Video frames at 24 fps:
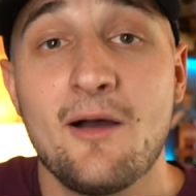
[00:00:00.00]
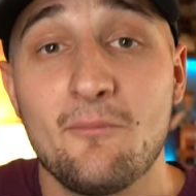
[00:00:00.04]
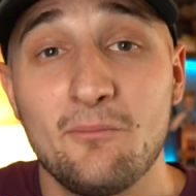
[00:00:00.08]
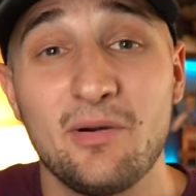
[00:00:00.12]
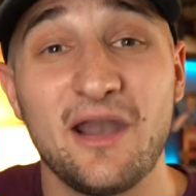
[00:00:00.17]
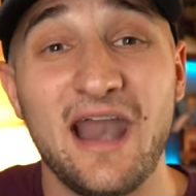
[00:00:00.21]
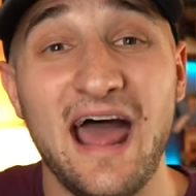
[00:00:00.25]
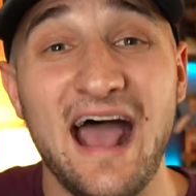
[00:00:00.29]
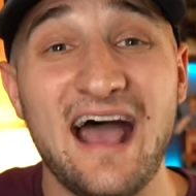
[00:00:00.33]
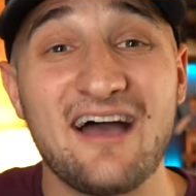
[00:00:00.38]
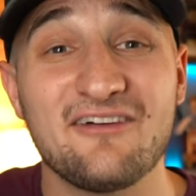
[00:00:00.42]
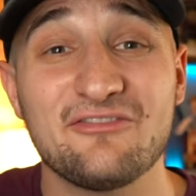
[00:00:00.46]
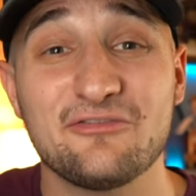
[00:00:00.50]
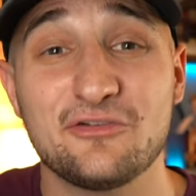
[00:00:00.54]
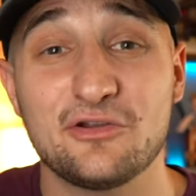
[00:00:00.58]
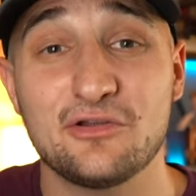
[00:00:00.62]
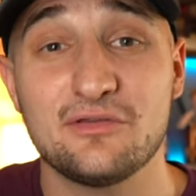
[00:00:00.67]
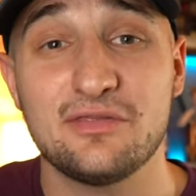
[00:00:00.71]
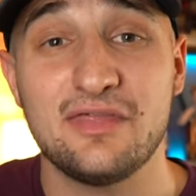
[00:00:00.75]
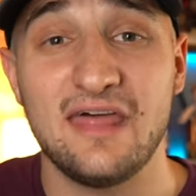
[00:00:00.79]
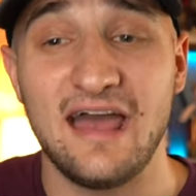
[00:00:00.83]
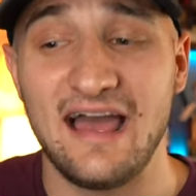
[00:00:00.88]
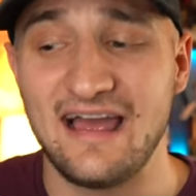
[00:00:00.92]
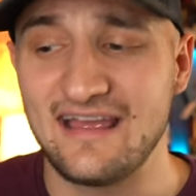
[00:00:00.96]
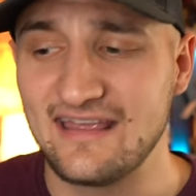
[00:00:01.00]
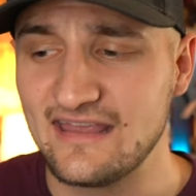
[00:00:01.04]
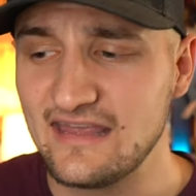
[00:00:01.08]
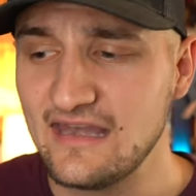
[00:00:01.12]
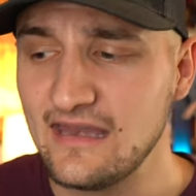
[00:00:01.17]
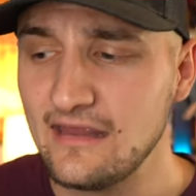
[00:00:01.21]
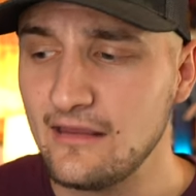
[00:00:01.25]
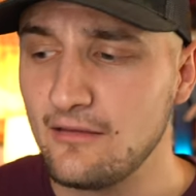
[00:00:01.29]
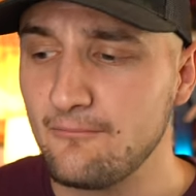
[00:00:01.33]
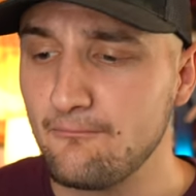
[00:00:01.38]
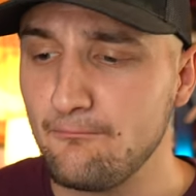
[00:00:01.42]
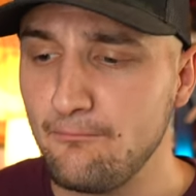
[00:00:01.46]
But after that,
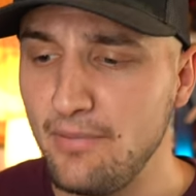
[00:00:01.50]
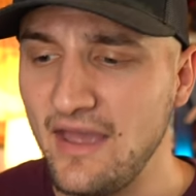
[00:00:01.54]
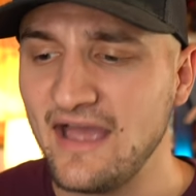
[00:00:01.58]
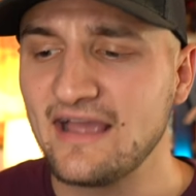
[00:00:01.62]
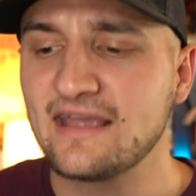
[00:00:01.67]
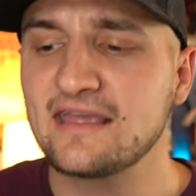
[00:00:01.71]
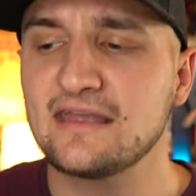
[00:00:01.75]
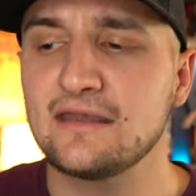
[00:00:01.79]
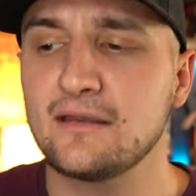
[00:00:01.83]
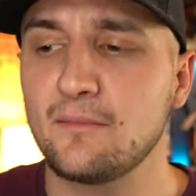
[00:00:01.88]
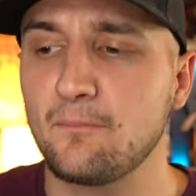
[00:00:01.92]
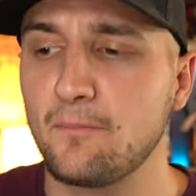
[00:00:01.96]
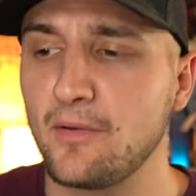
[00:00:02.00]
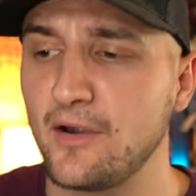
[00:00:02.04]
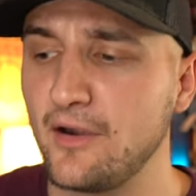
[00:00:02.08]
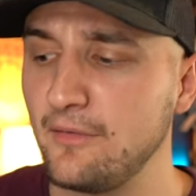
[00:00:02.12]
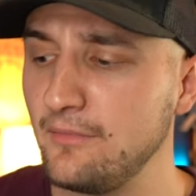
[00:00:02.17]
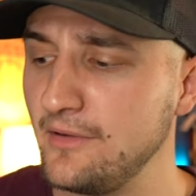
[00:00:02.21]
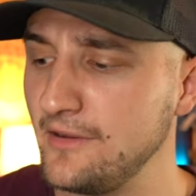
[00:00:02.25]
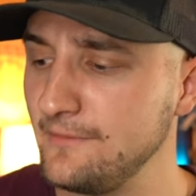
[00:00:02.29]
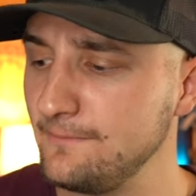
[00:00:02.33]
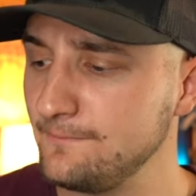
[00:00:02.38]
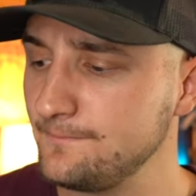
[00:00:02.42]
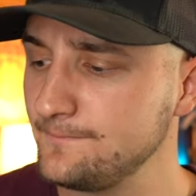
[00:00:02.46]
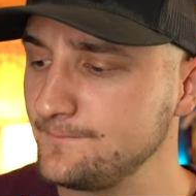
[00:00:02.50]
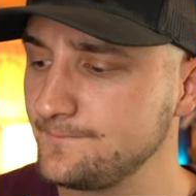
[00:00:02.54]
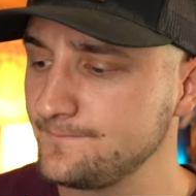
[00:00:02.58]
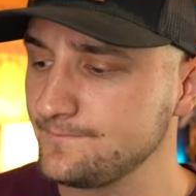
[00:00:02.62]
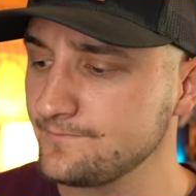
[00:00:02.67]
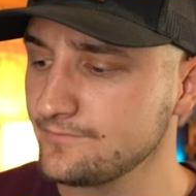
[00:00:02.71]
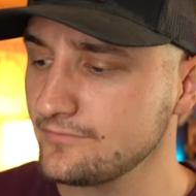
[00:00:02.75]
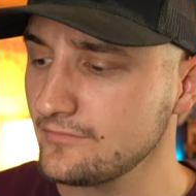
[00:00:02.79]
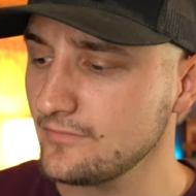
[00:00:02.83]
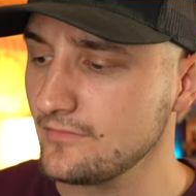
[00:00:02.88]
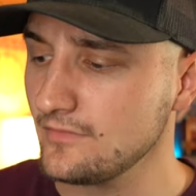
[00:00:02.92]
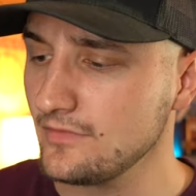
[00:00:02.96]
getting back into bourbon,
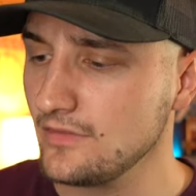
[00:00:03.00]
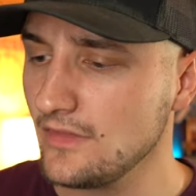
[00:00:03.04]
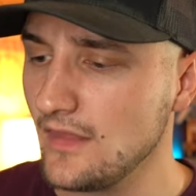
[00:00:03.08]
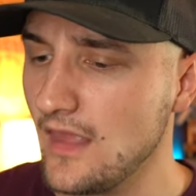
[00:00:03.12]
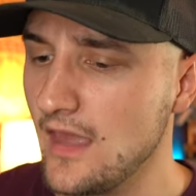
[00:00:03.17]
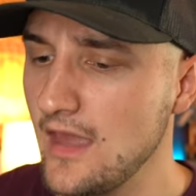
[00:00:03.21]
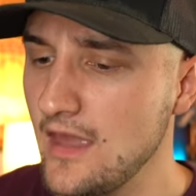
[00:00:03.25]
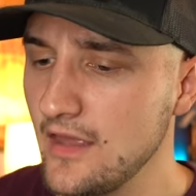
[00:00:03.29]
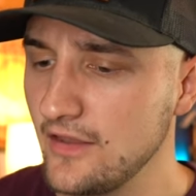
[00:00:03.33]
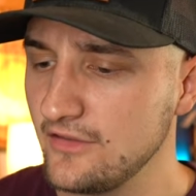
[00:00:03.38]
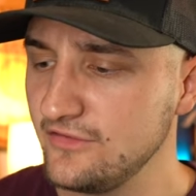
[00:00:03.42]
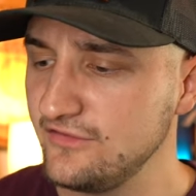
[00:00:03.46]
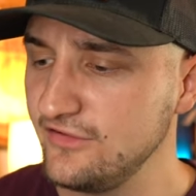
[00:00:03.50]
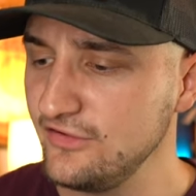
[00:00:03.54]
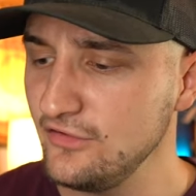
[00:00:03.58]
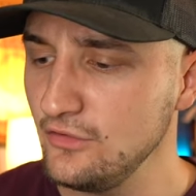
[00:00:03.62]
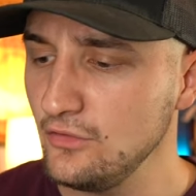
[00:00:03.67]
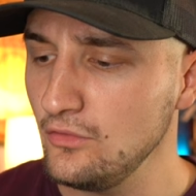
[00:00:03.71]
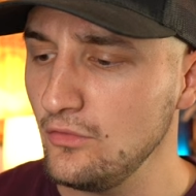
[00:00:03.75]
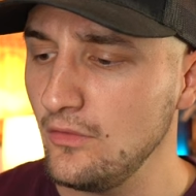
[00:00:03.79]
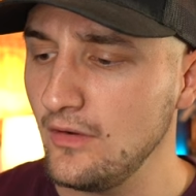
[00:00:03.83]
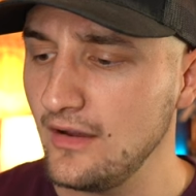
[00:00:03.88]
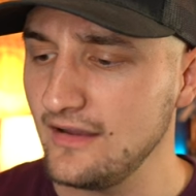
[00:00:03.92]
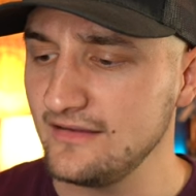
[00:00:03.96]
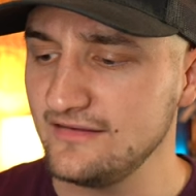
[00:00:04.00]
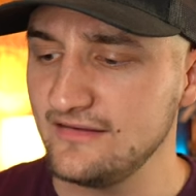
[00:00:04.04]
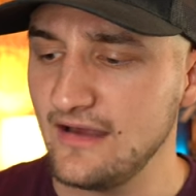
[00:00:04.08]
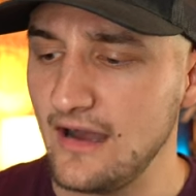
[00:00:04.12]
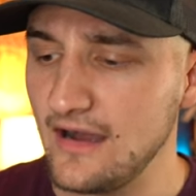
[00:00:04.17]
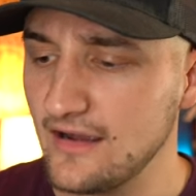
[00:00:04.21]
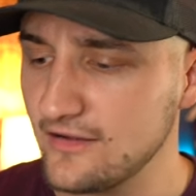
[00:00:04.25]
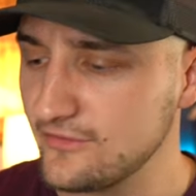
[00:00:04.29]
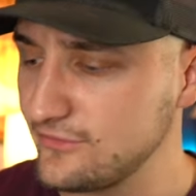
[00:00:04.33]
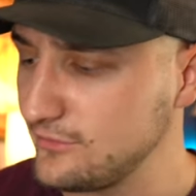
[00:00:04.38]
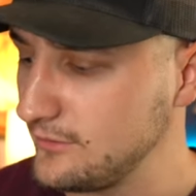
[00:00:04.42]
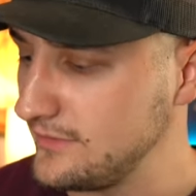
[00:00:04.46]
two
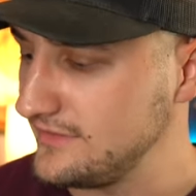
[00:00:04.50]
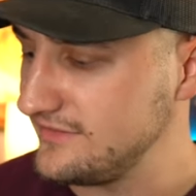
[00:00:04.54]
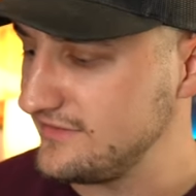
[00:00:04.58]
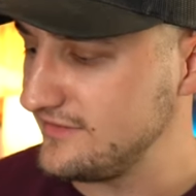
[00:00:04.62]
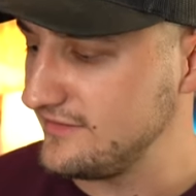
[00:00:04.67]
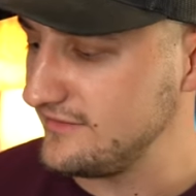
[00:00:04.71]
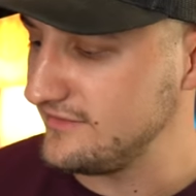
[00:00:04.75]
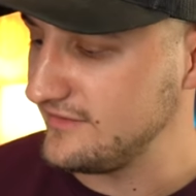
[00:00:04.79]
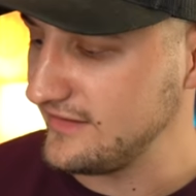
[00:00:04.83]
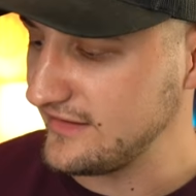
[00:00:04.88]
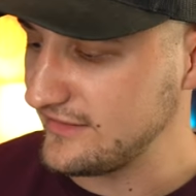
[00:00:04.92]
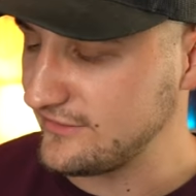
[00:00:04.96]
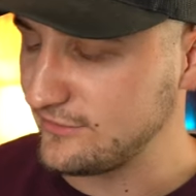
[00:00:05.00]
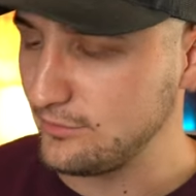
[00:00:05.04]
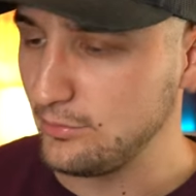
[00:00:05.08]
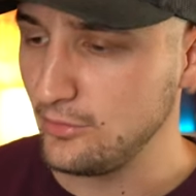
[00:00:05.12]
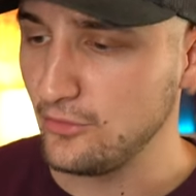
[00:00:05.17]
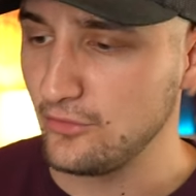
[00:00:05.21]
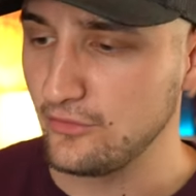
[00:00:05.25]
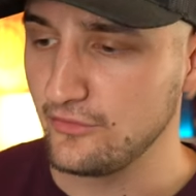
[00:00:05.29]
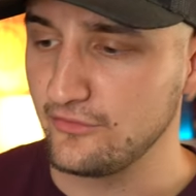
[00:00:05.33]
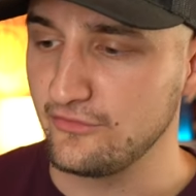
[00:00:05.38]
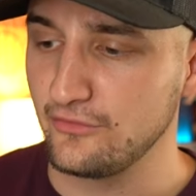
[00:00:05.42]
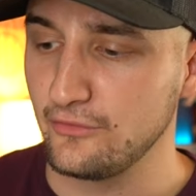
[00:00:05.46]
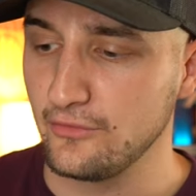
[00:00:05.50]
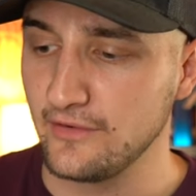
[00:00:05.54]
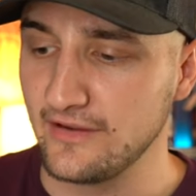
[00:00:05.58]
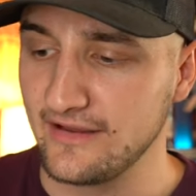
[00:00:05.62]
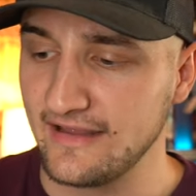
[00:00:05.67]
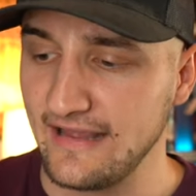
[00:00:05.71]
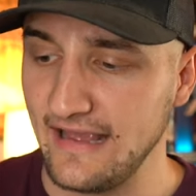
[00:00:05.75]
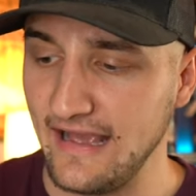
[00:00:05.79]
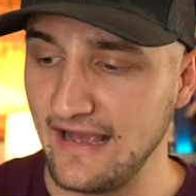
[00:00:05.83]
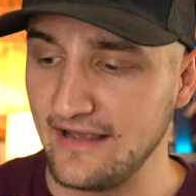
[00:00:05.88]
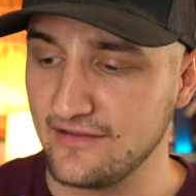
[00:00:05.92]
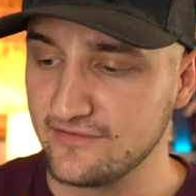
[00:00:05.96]
Doc Swenson's Exploratory
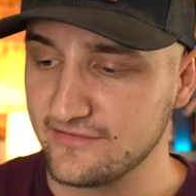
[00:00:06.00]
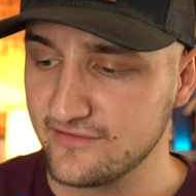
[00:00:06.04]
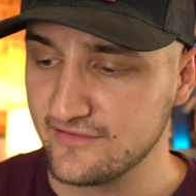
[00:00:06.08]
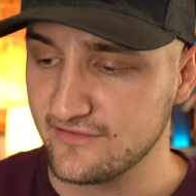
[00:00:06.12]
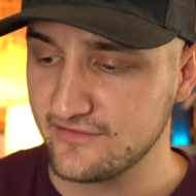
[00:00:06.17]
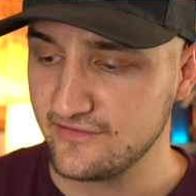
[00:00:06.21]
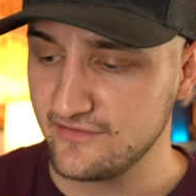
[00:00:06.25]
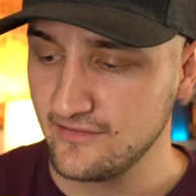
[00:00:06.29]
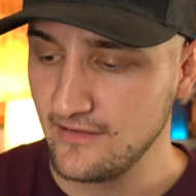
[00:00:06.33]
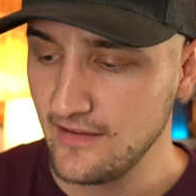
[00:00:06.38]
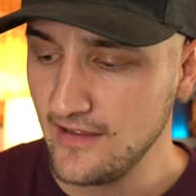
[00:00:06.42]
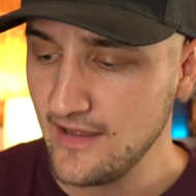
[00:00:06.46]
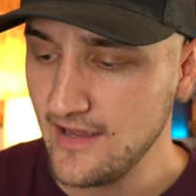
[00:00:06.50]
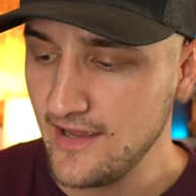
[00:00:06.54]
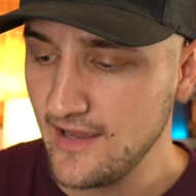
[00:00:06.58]
casks.